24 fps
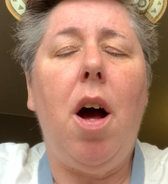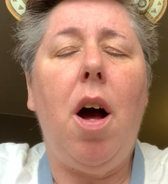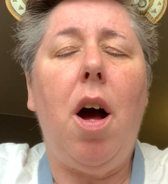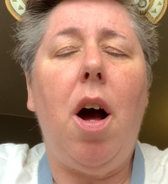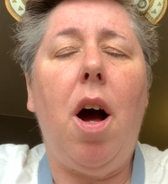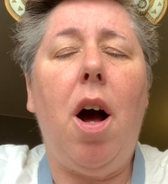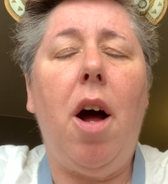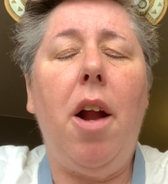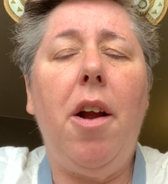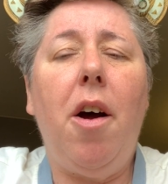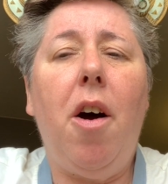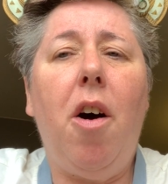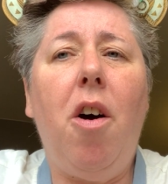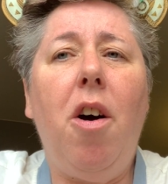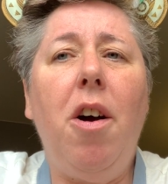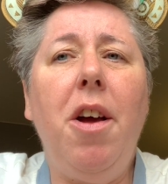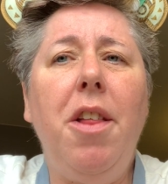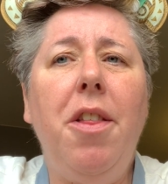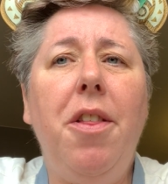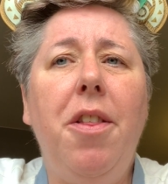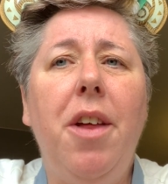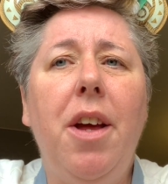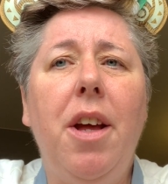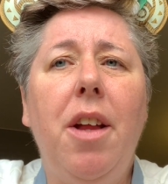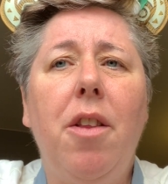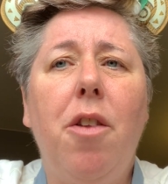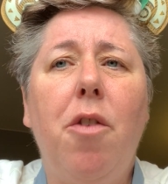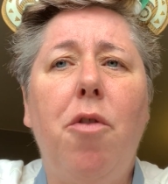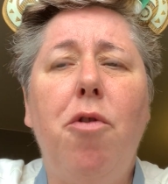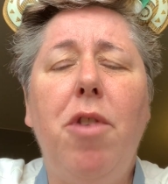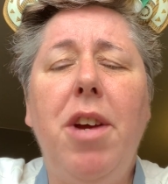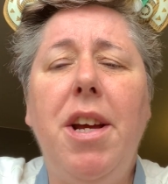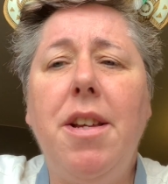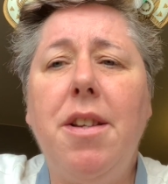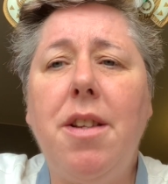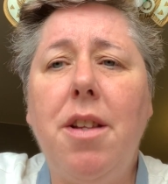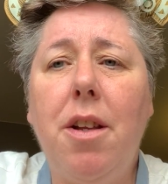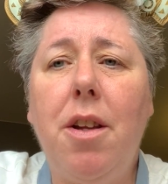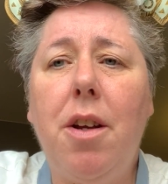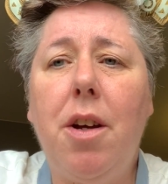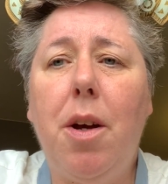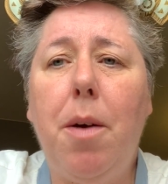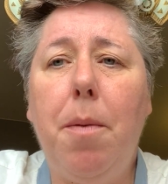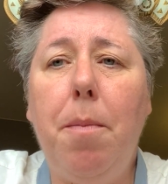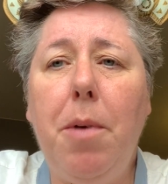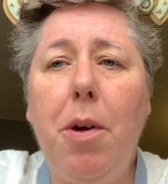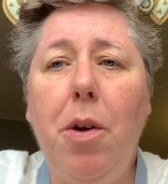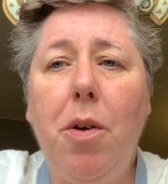And I think the reason the
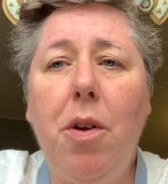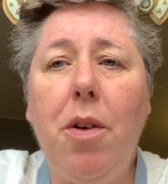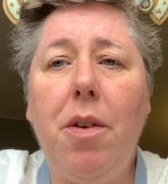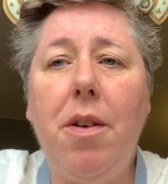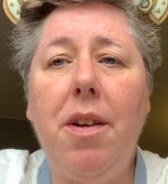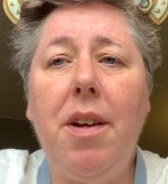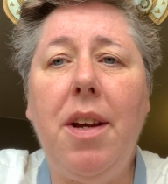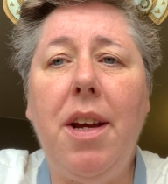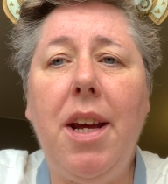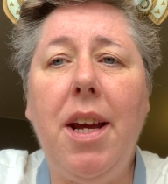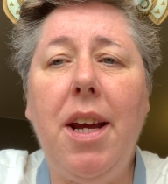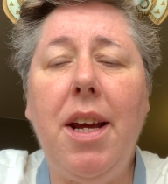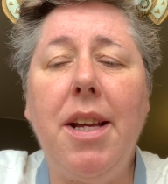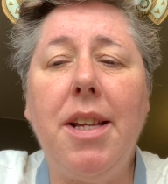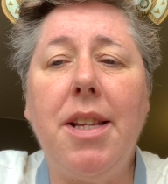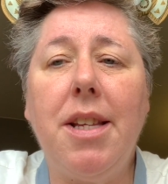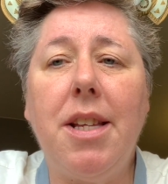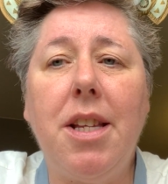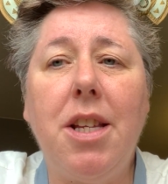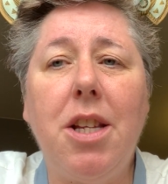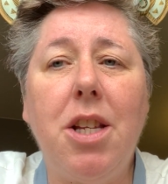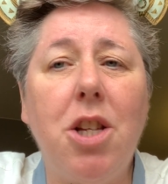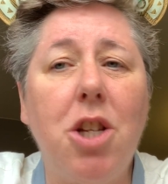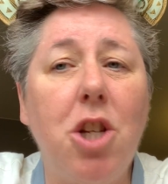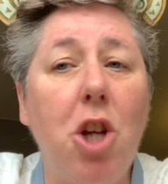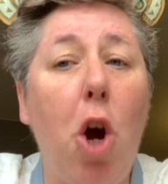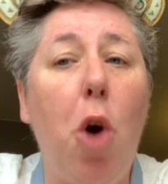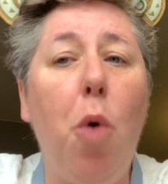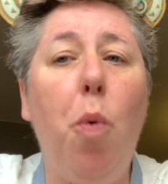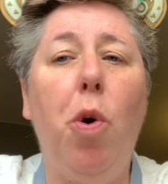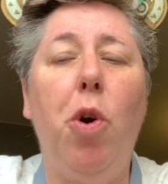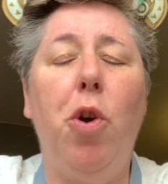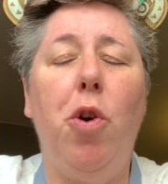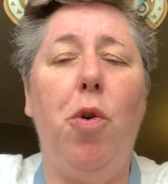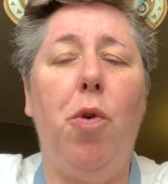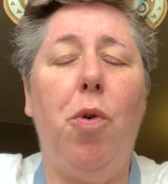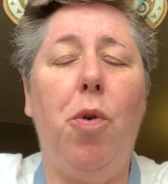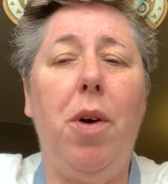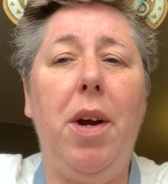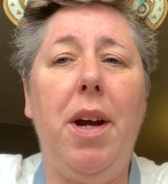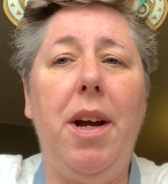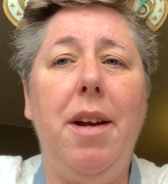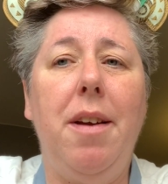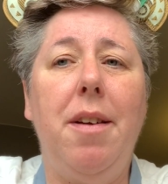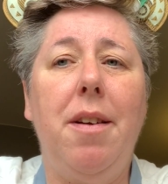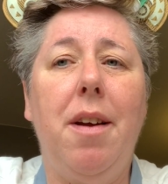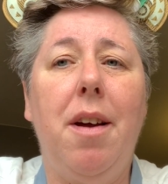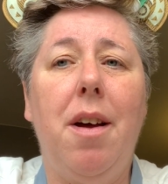community is so
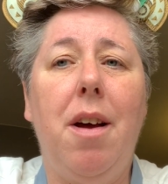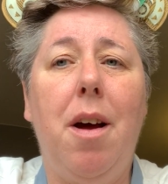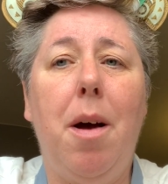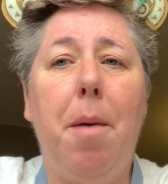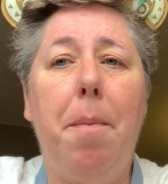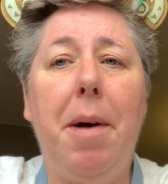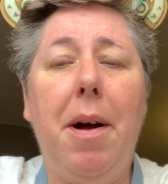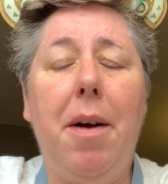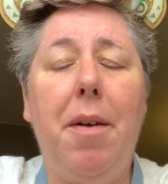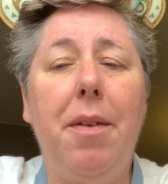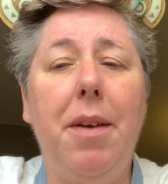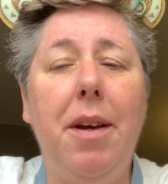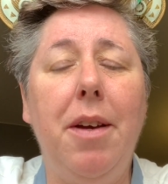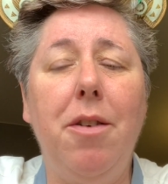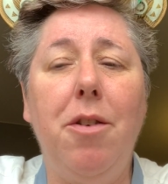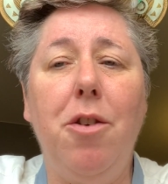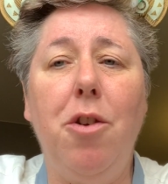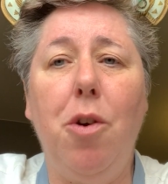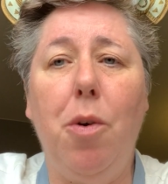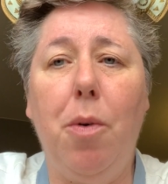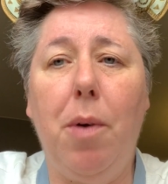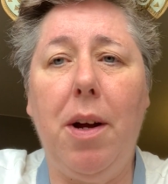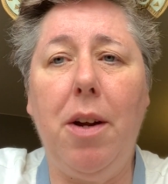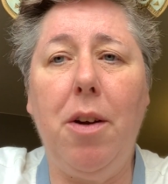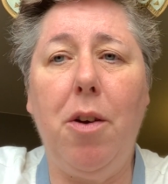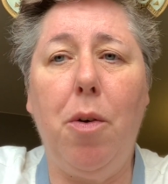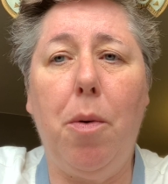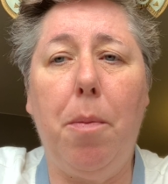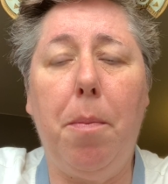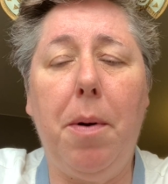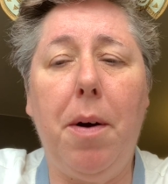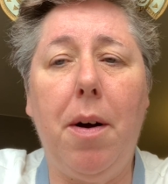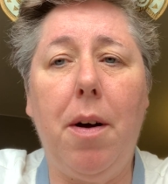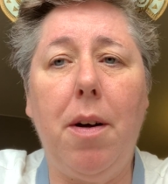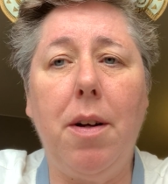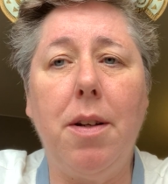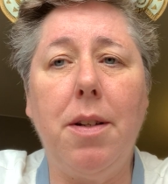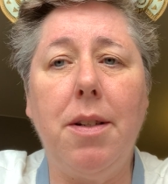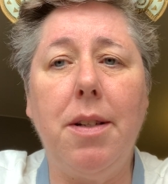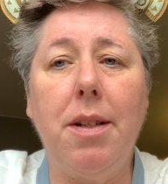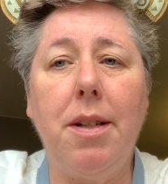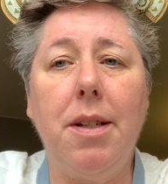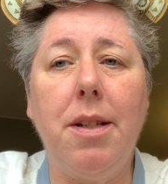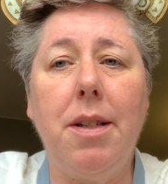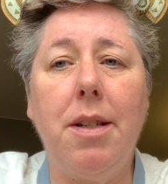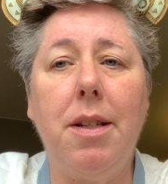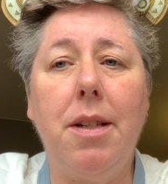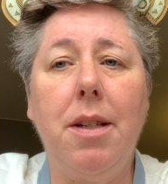annoyed about these new annual
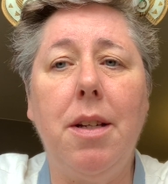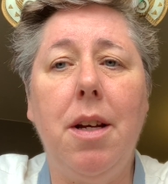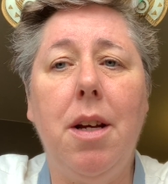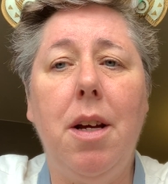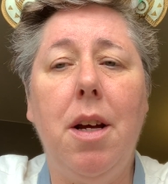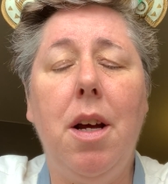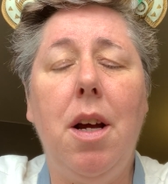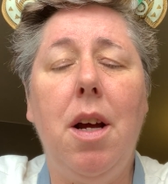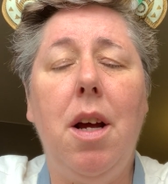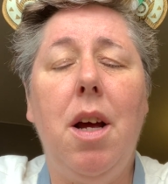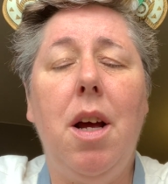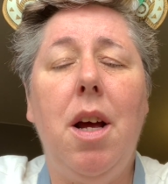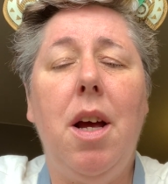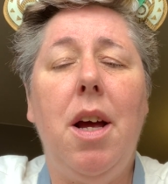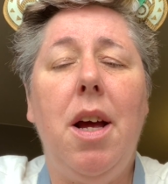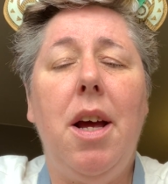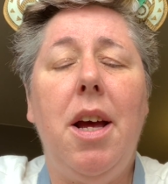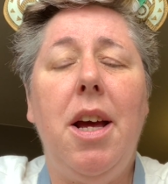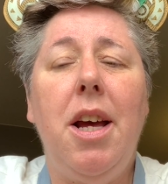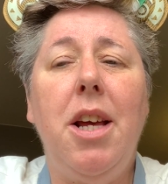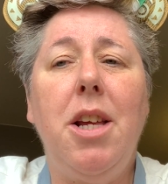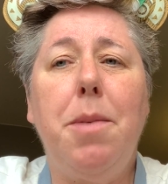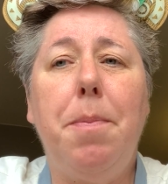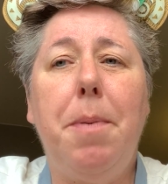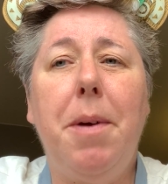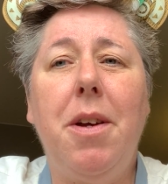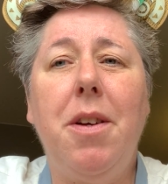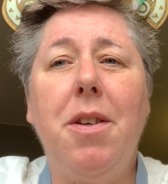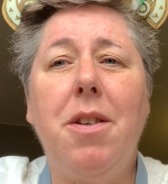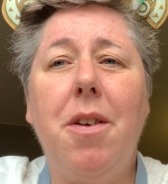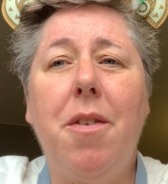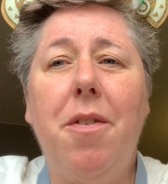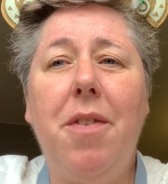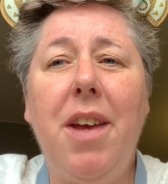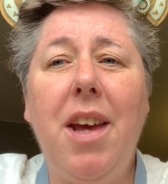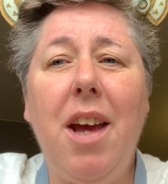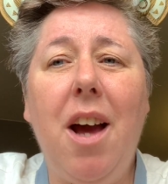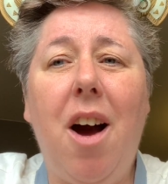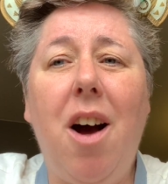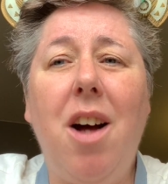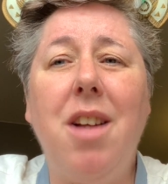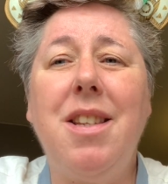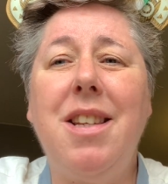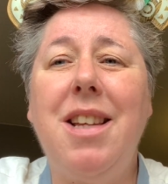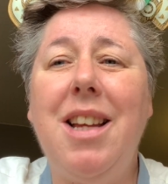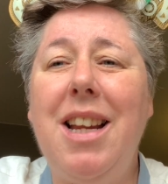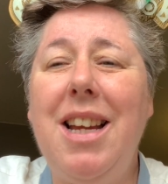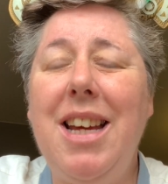passes is because of the
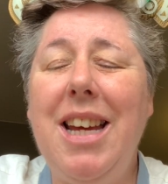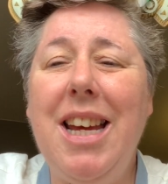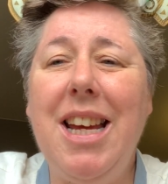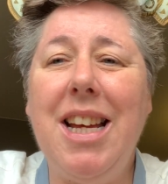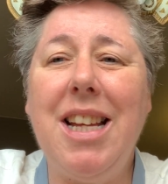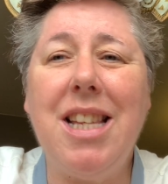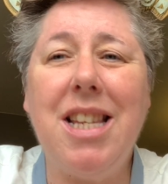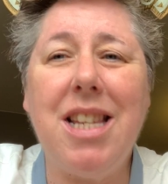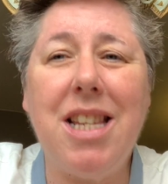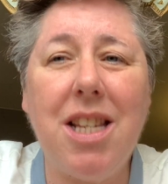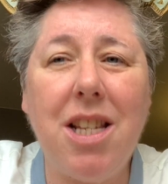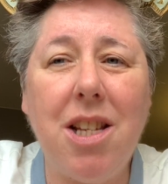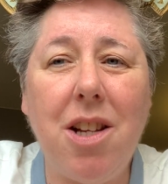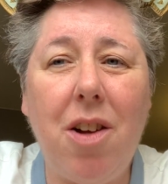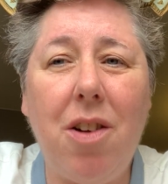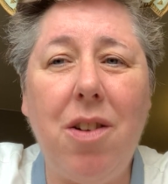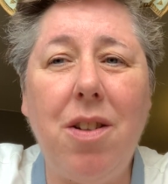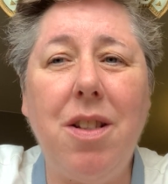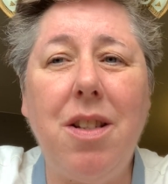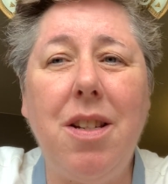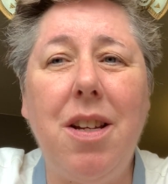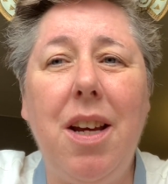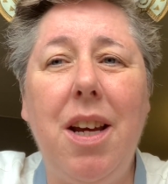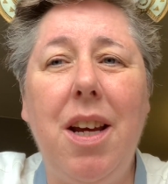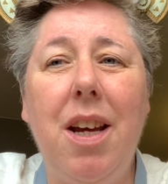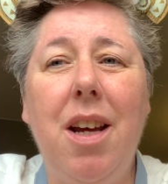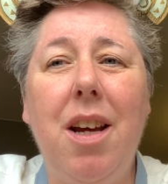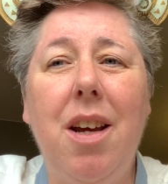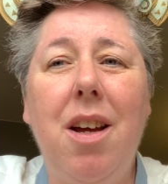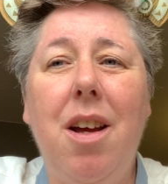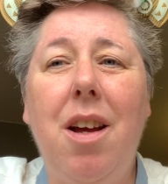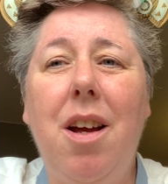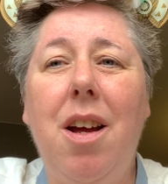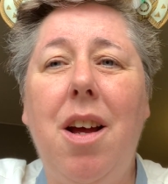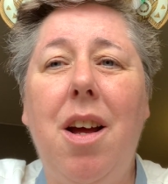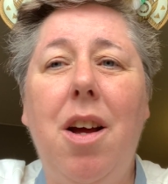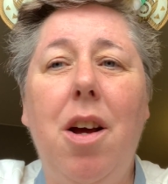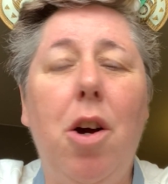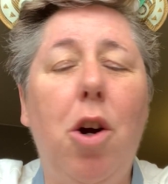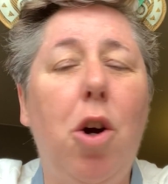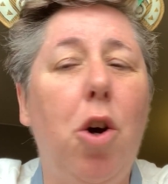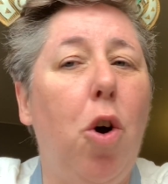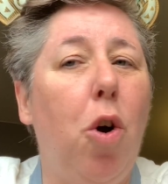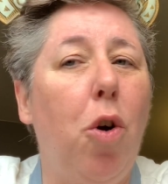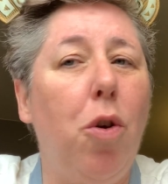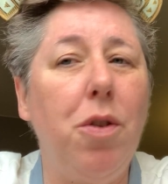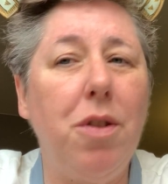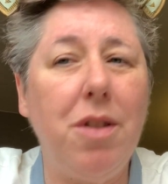utterly insulting,
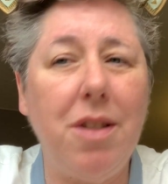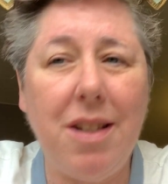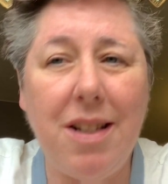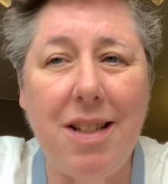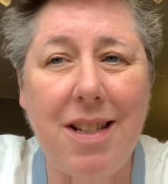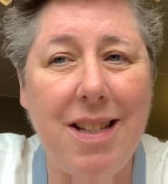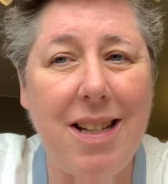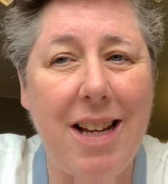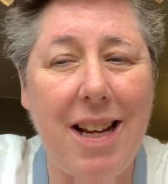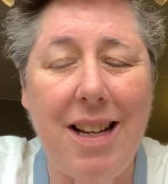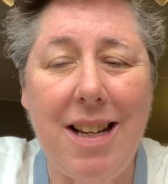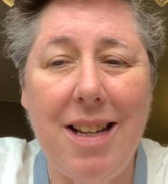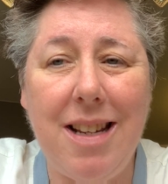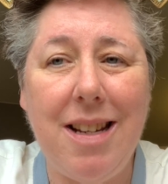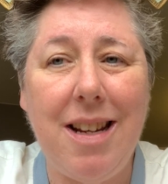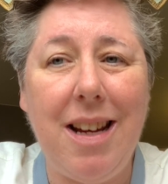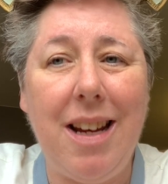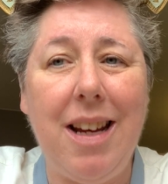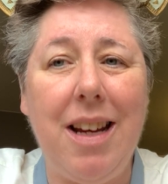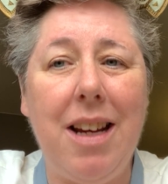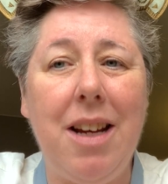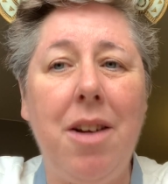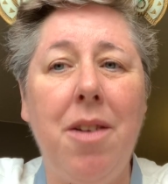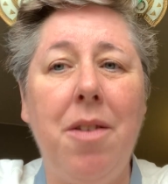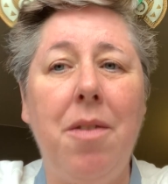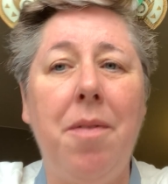condescending,